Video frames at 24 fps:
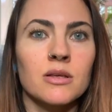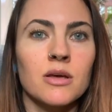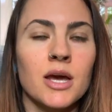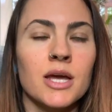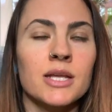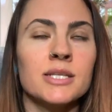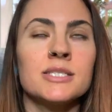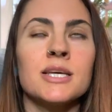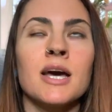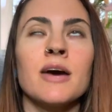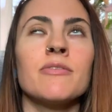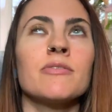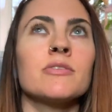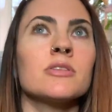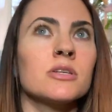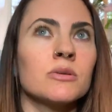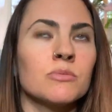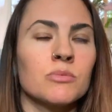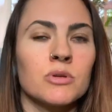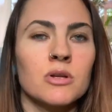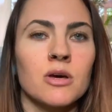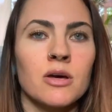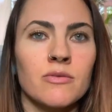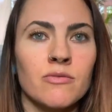definitely
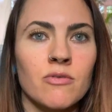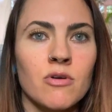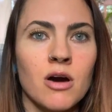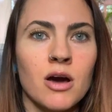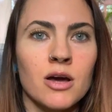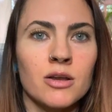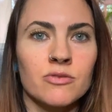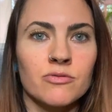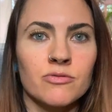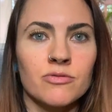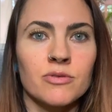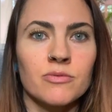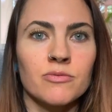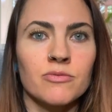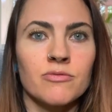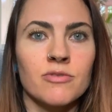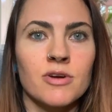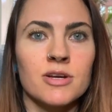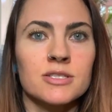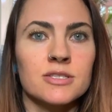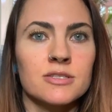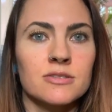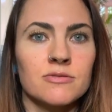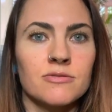would not have gotten from
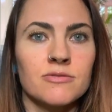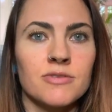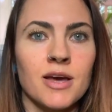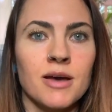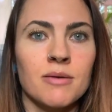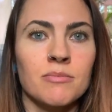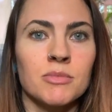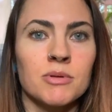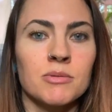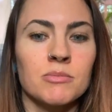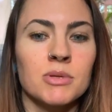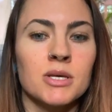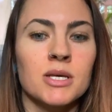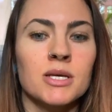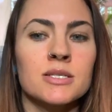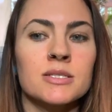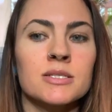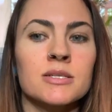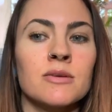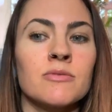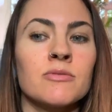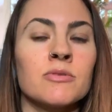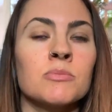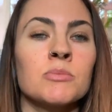friends and family, because
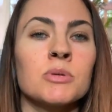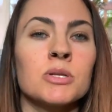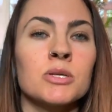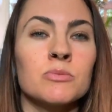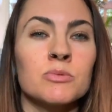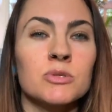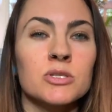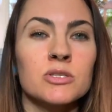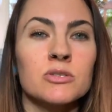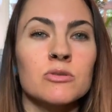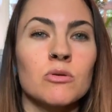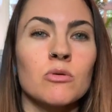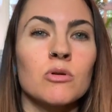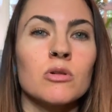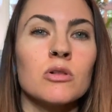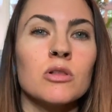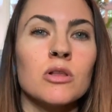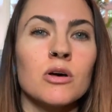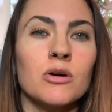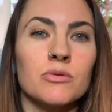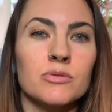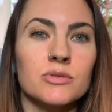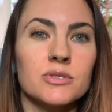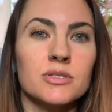everybody was so
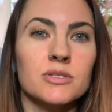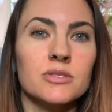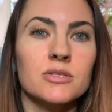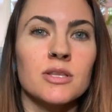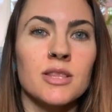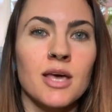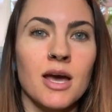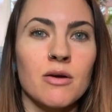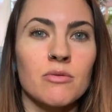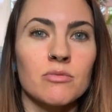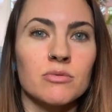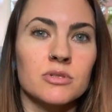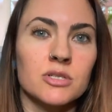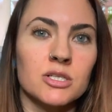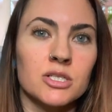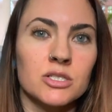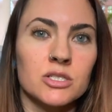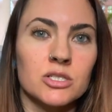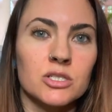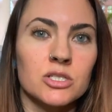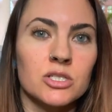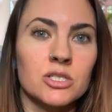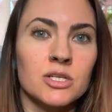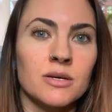close to that
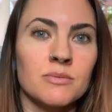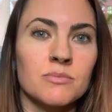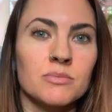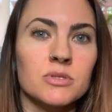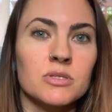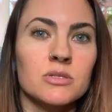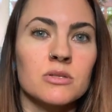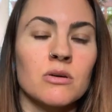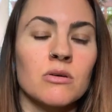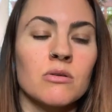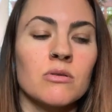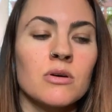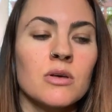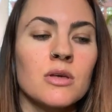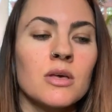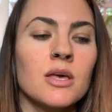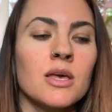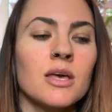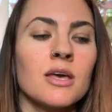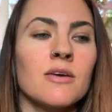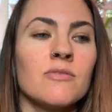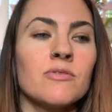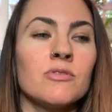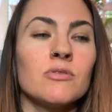relationship. So
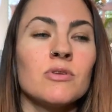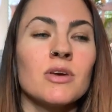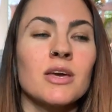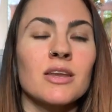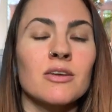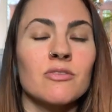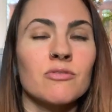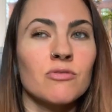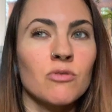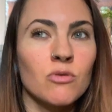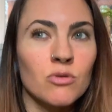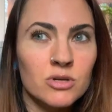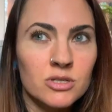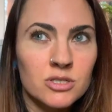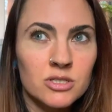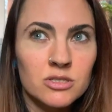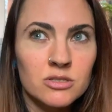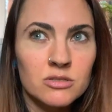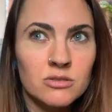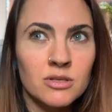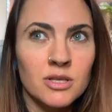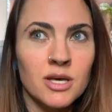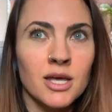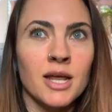if you can afford to
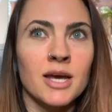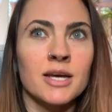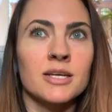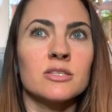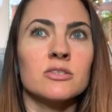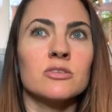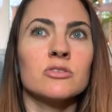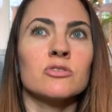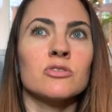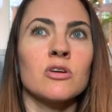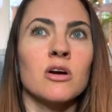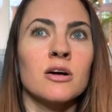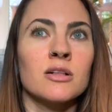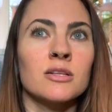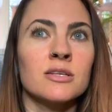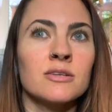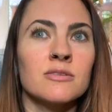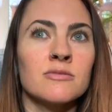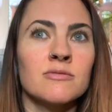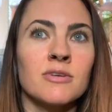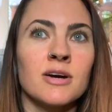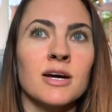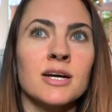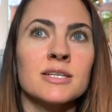do that, I strongly
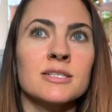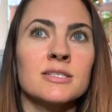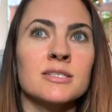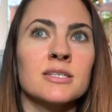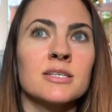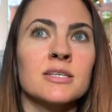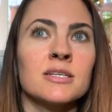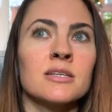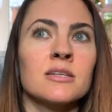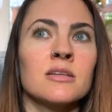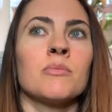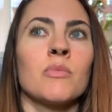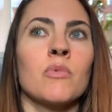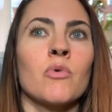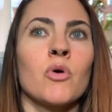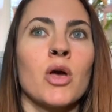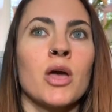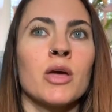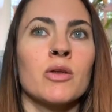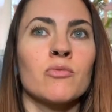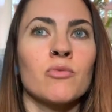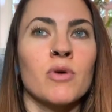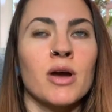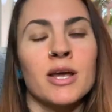advise it,
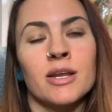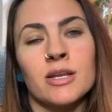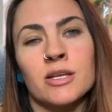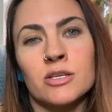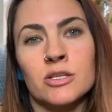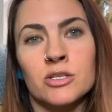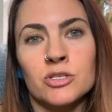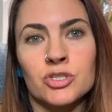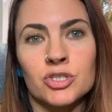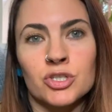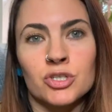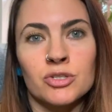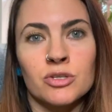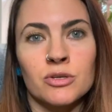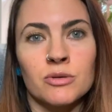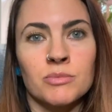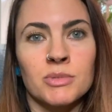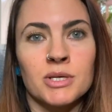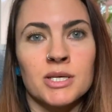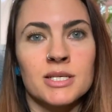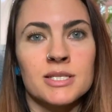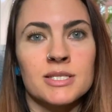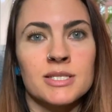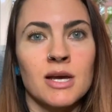and write in a journal,
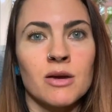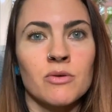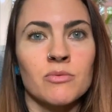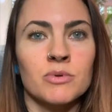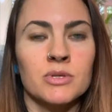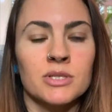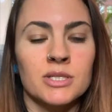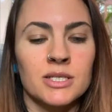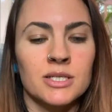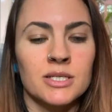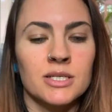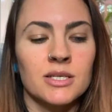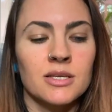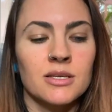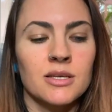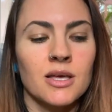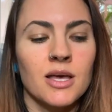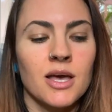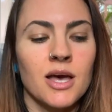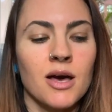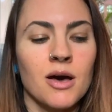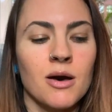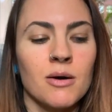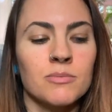because that really
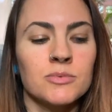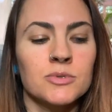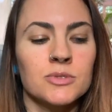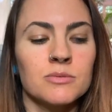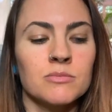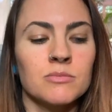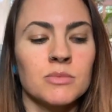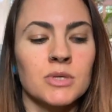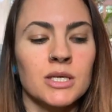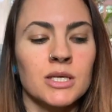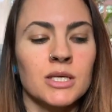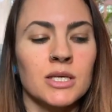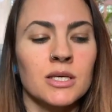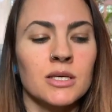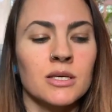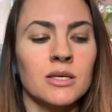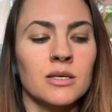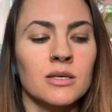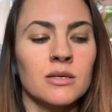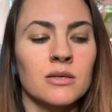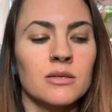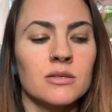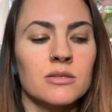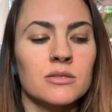helped
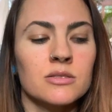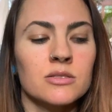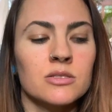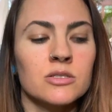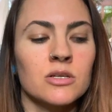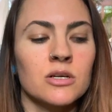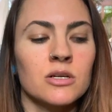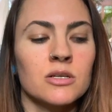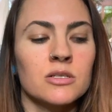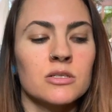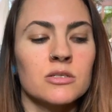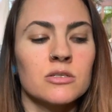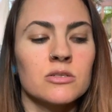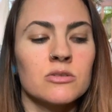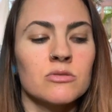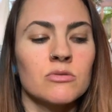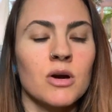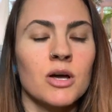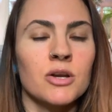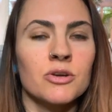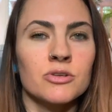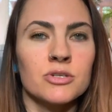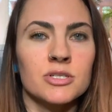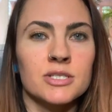me start to
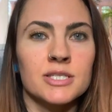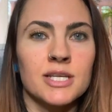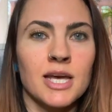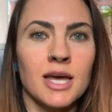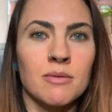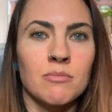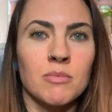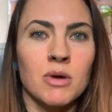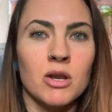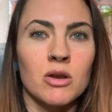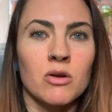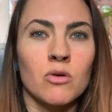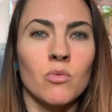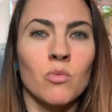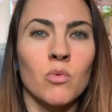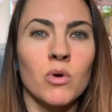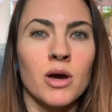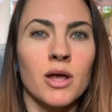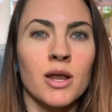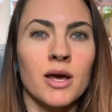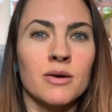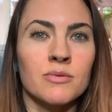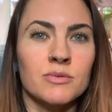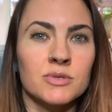understand better
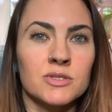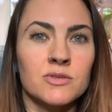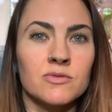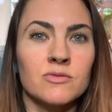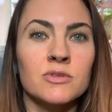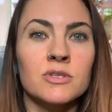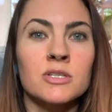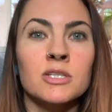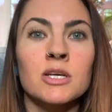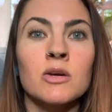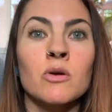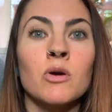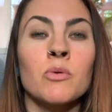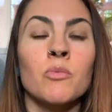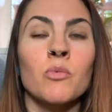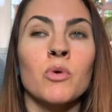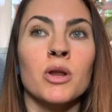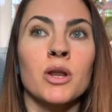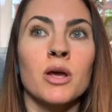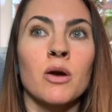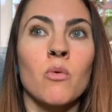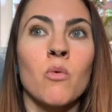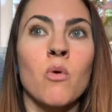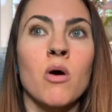what I was feeling and
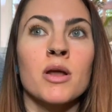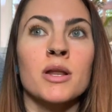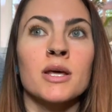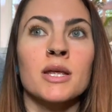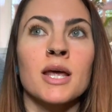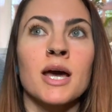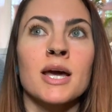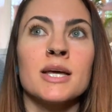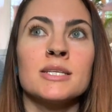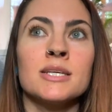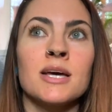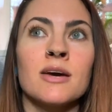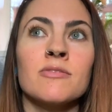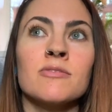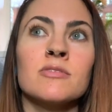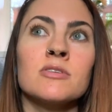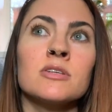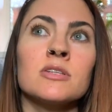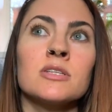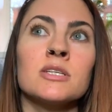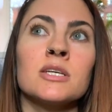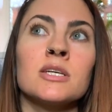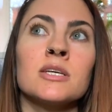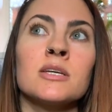what I wanted. I
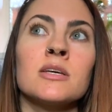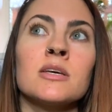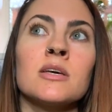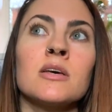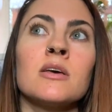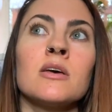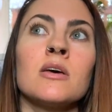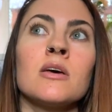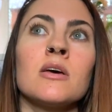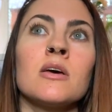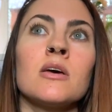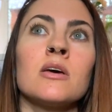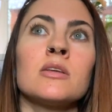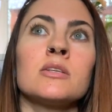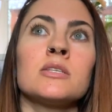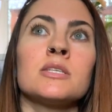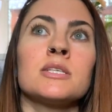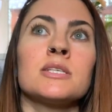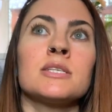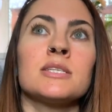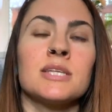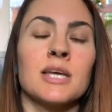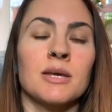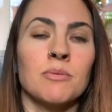definitely, to
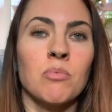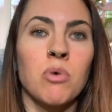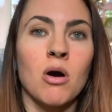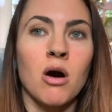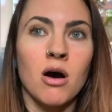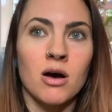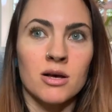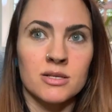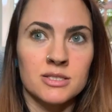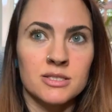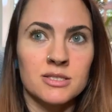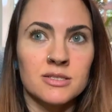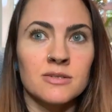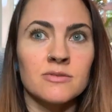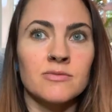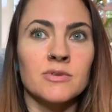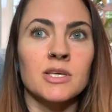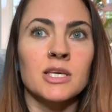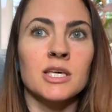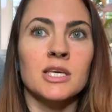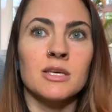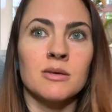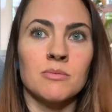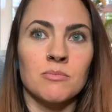stay positive
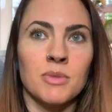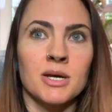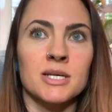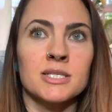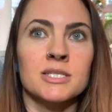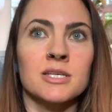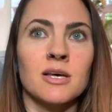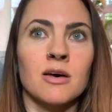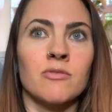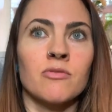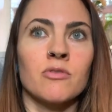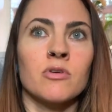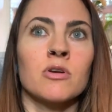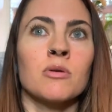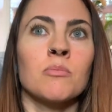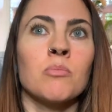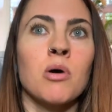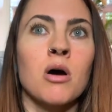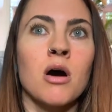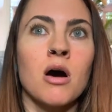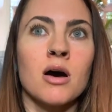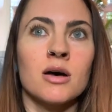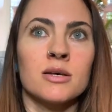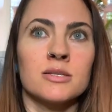and keep myself on a
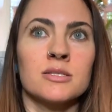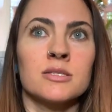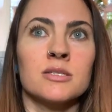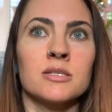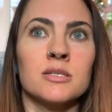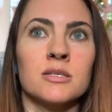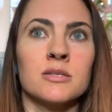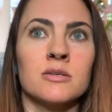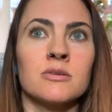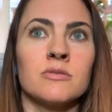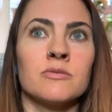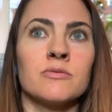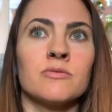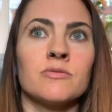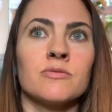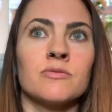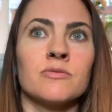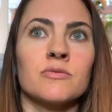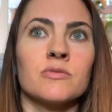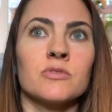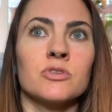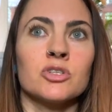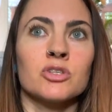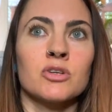positive
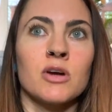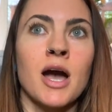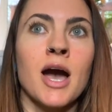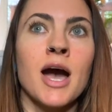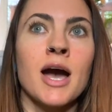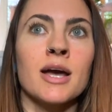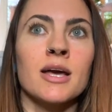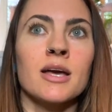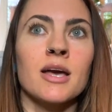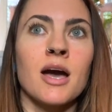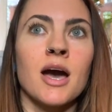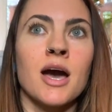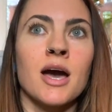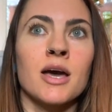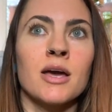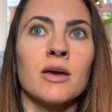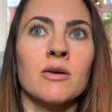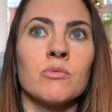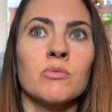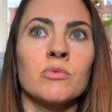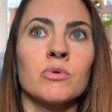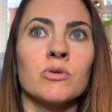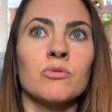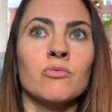track, I
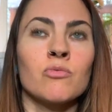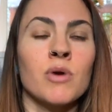would